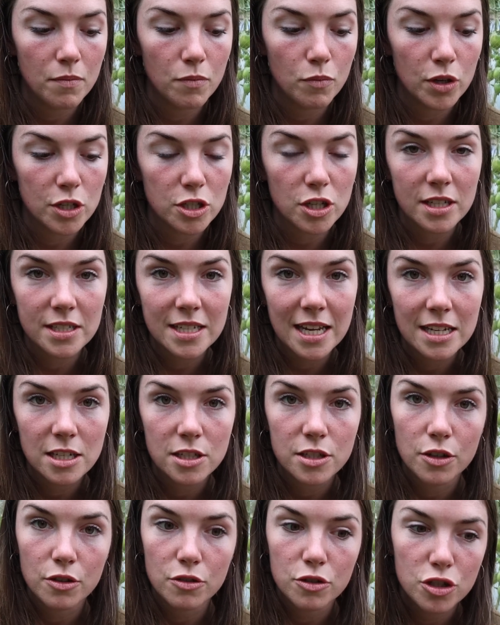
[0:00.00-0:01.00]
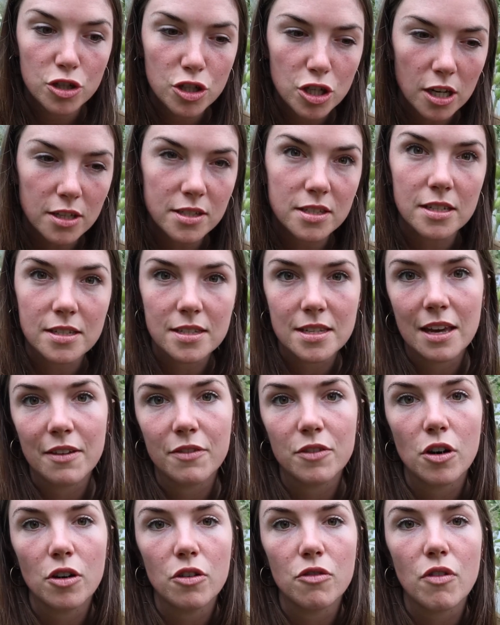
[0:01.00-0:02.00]
which I tend to just as
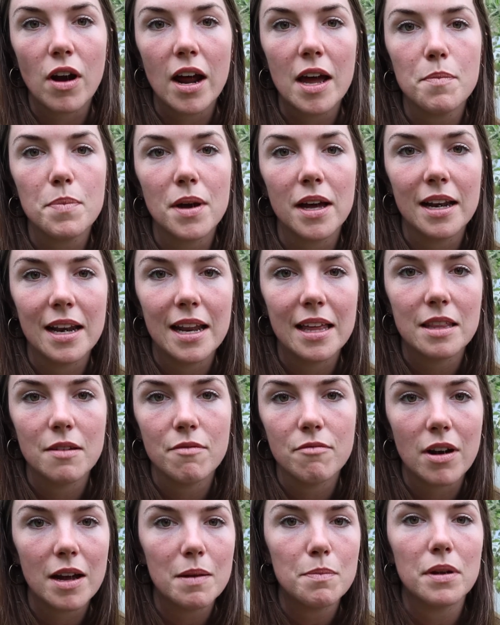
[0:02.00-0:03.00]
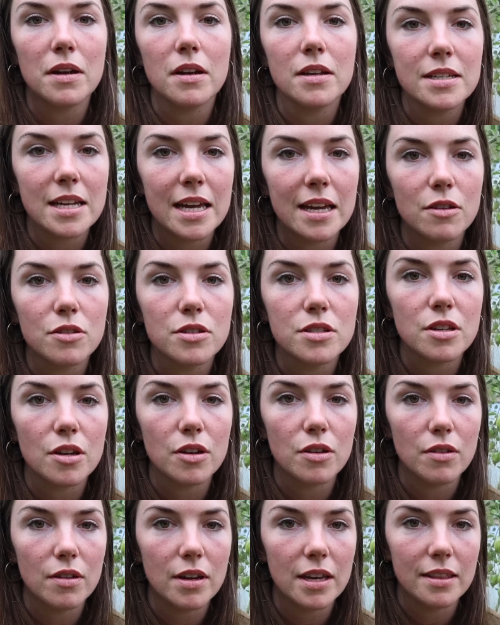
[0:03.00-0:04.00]
they've gone ripe and let them ripen a day or
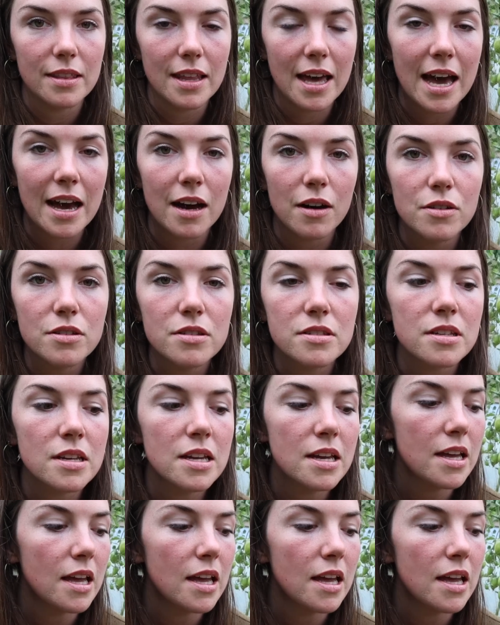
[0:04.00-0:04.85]
so in the house,